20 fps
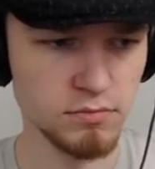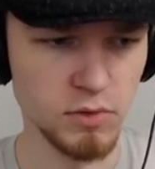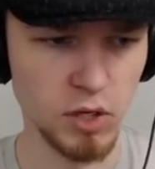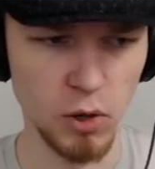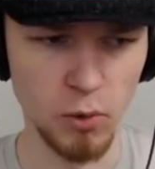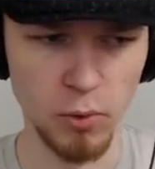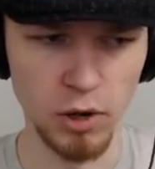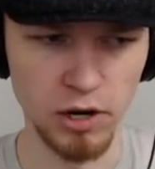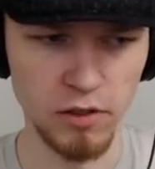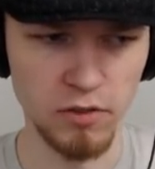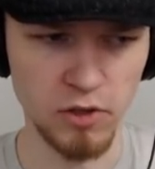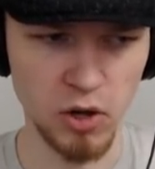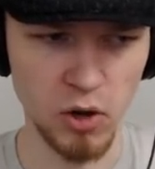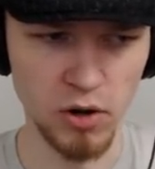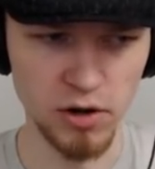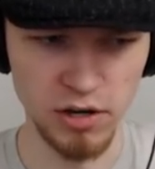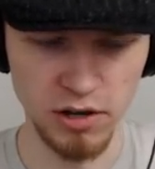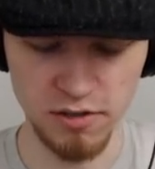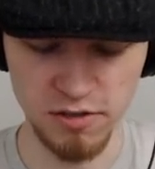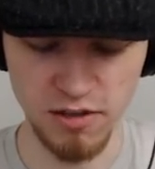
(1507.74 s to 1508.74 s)
You're one of the
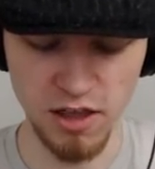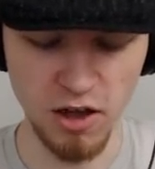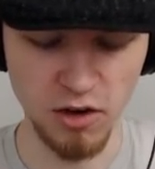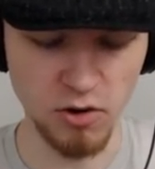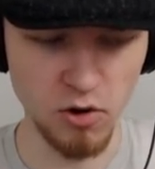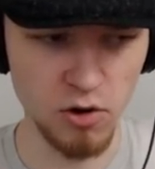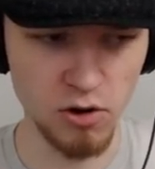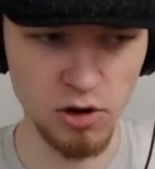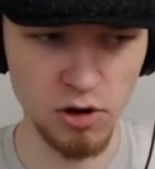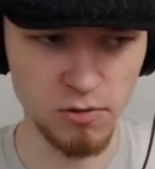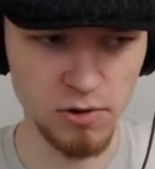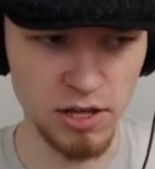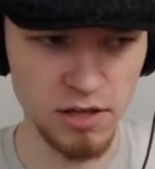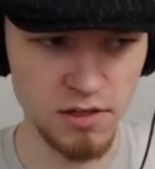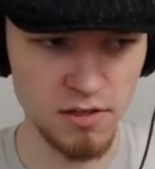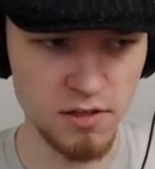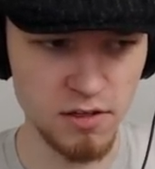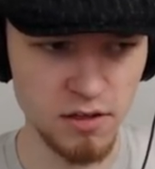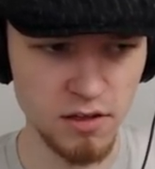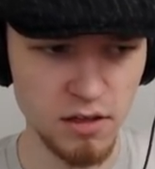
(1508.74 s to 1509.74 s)
Gorons now,
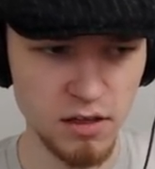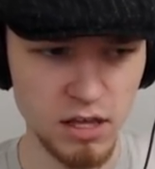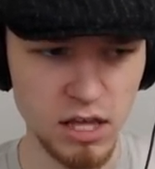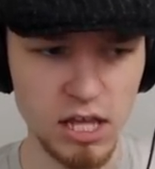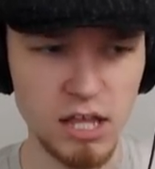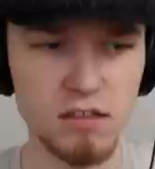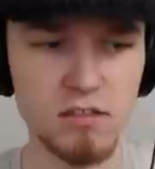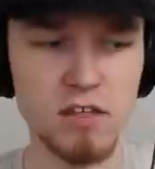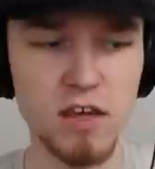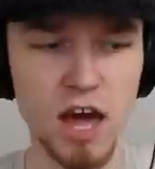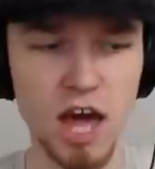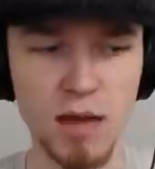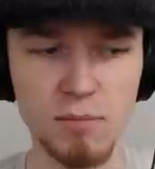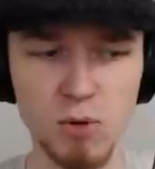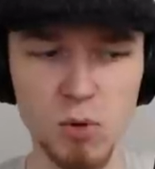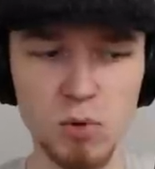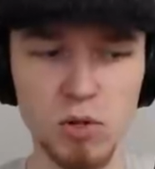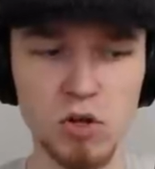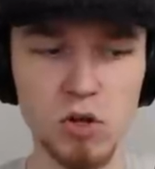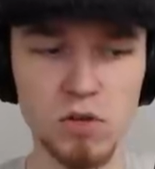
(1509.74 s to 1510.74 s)
Goro-Riz. In time,
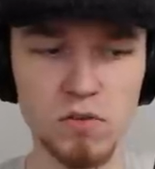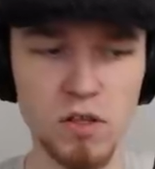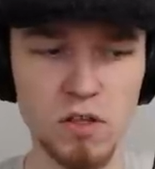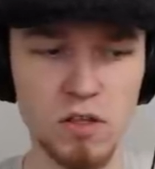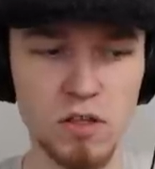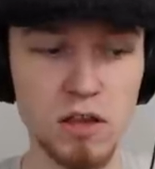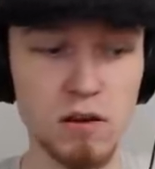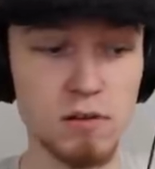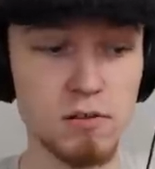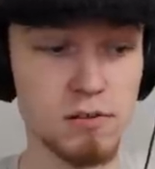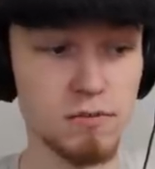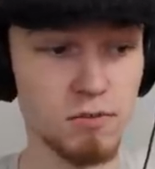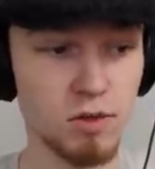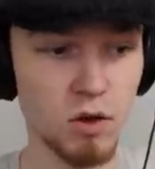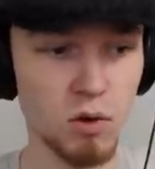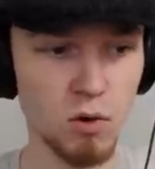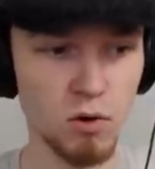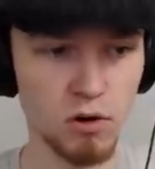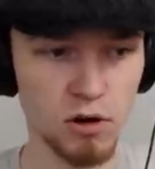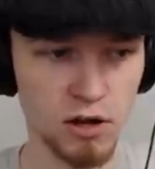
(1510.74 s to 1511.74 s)
you will learn the secrets of the
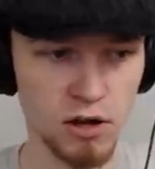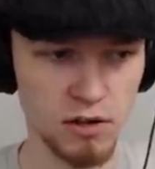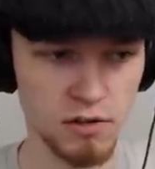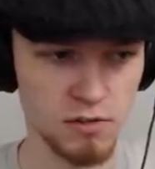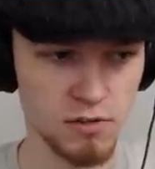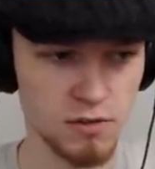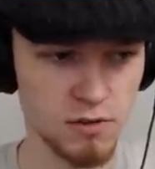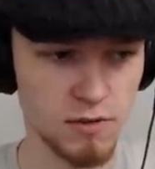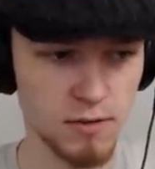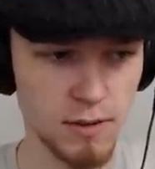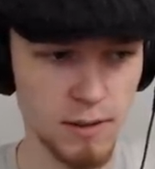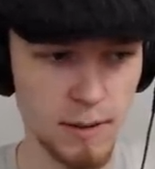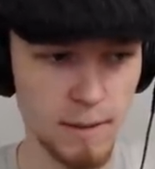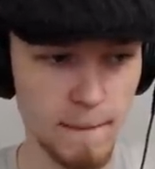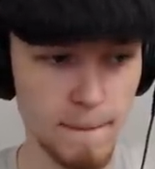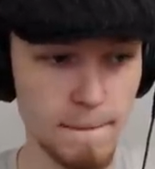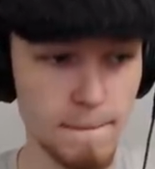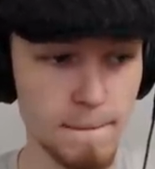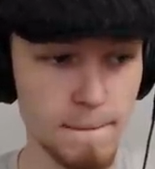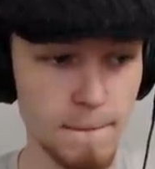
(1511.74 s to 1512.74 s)
Gorons.
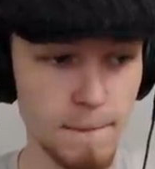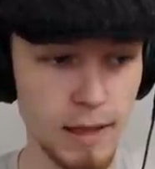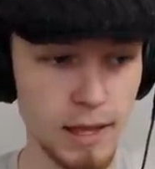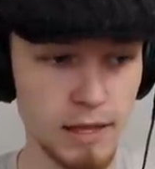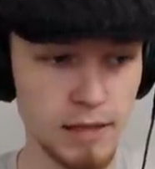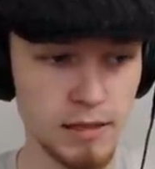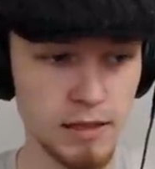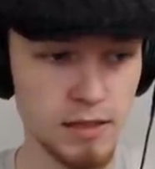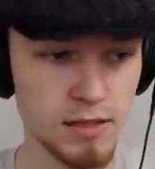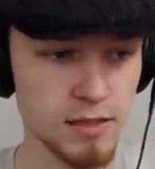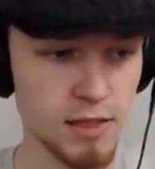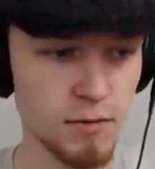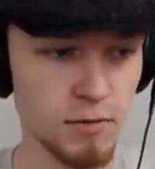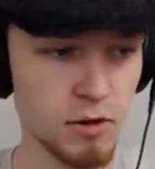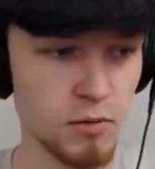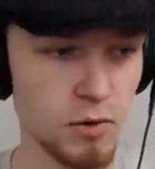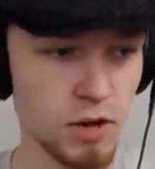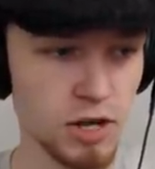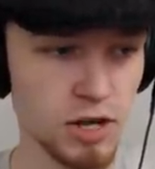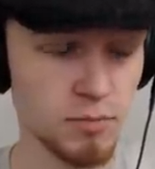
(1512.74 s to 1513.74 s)
That's not
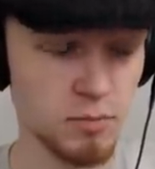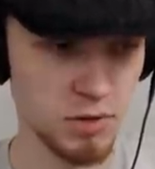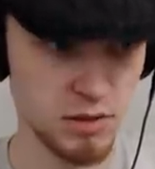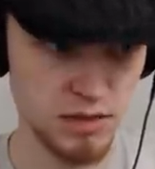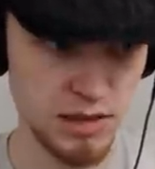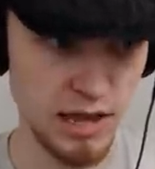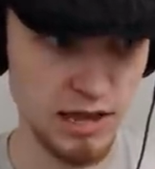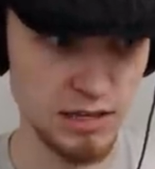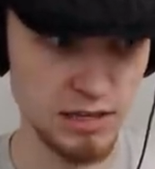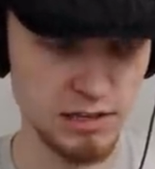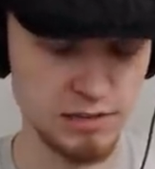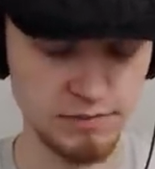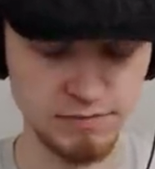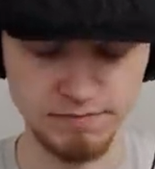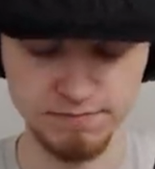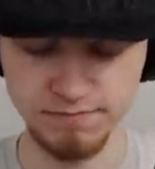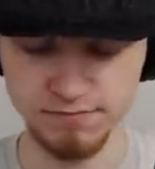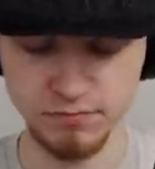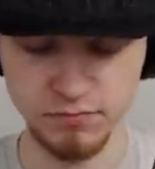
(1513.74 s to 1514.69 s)
what I wanted, but thank you.